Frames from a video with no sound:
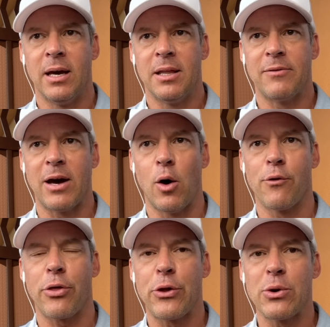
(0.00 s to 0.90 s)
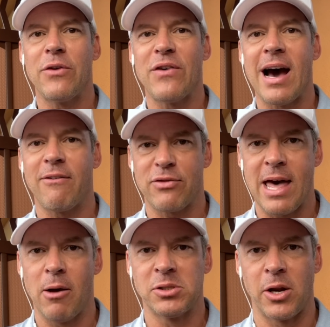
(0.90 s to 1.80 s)
They've got over
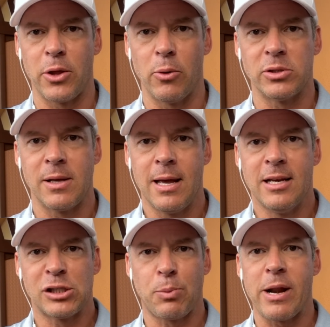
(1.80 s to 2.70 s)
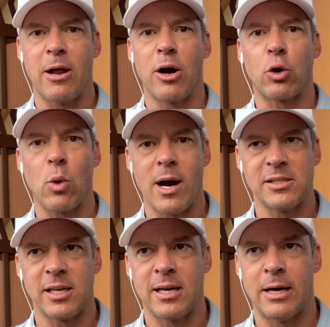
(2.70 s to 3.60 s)
35,000 of those spread out
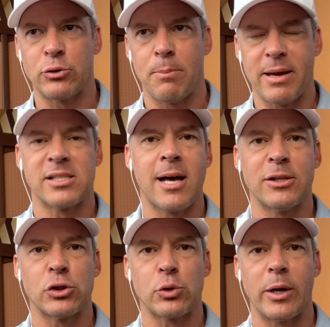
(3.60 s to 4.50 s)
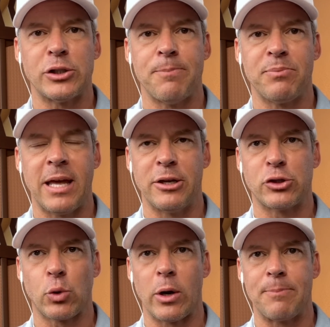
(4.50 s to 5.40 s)
across the country, biggest concentration in
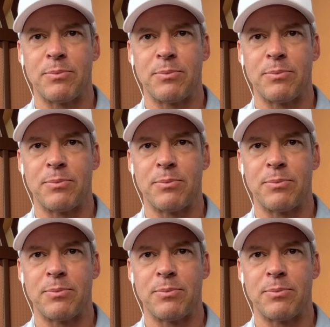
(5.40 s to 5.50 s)
Detroit.